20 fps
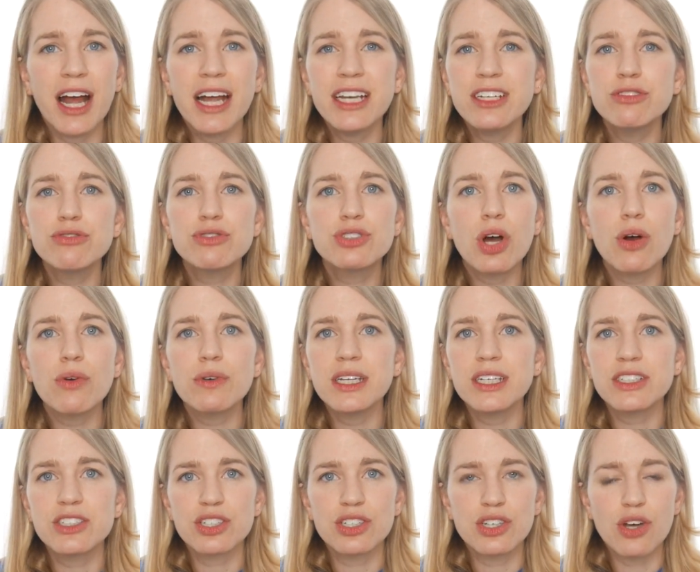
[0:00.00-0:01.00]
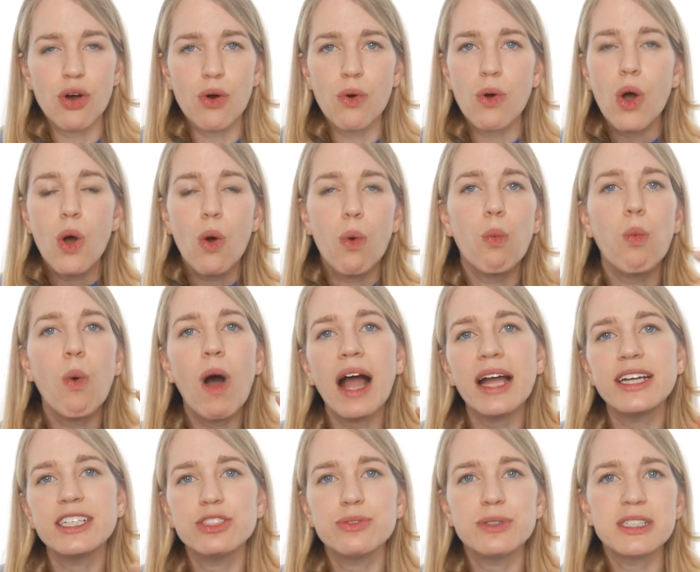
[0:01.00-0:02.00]
and you don't need to know
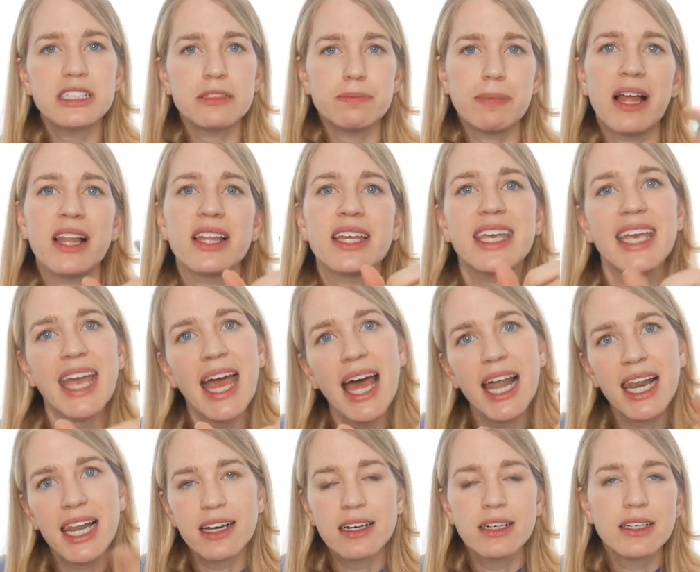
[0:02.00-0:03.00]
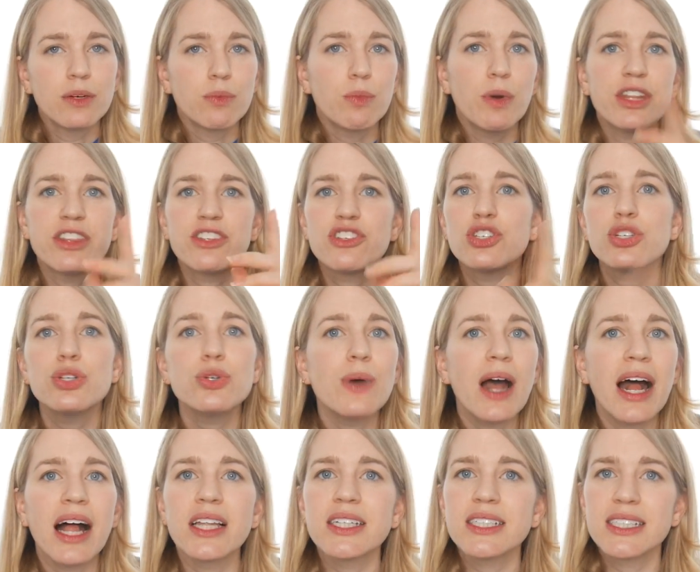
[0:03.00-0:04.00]
why do we spell quel with
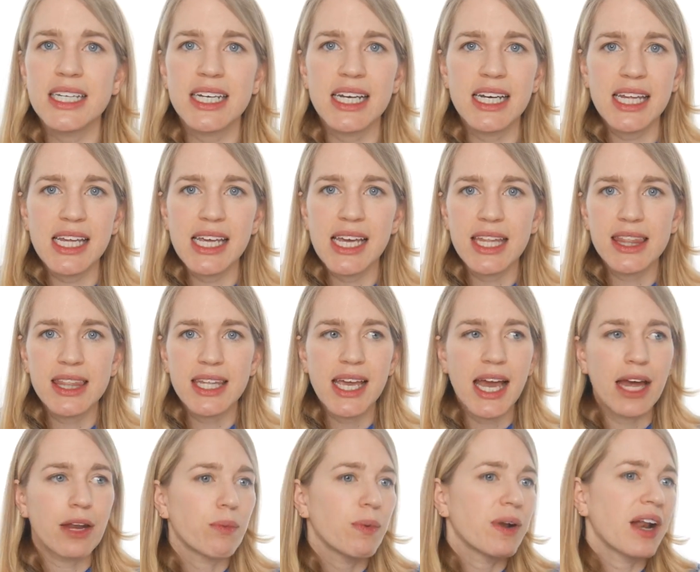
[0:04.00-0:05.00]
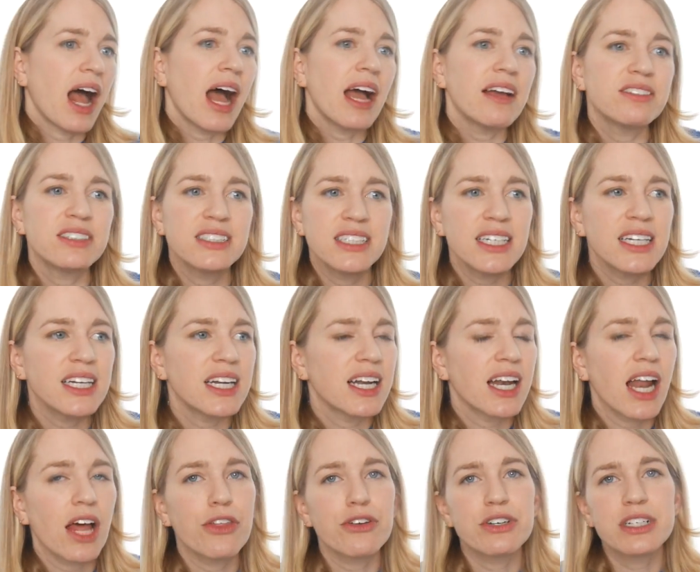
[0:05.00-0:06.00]
two L's and an E at the end when I've seen it
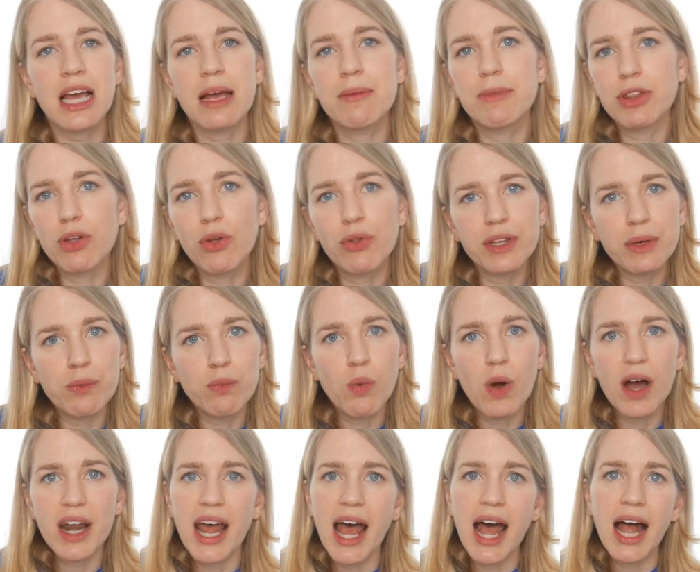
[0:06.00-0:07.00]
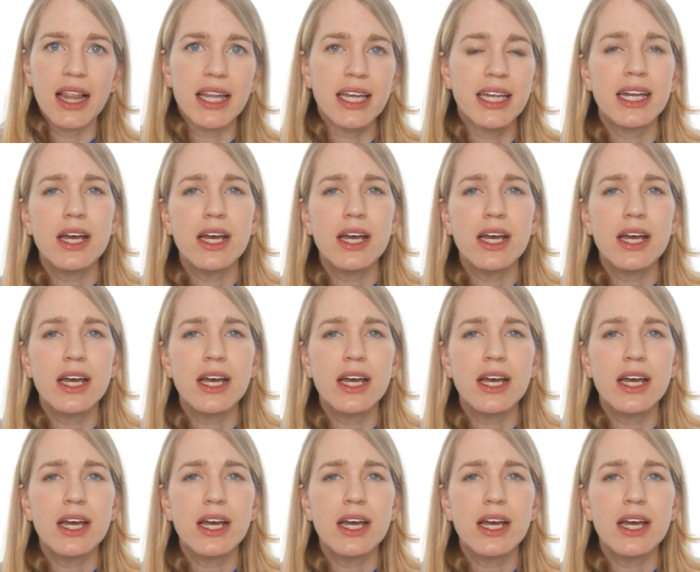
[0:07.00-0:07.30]
another time with only one L,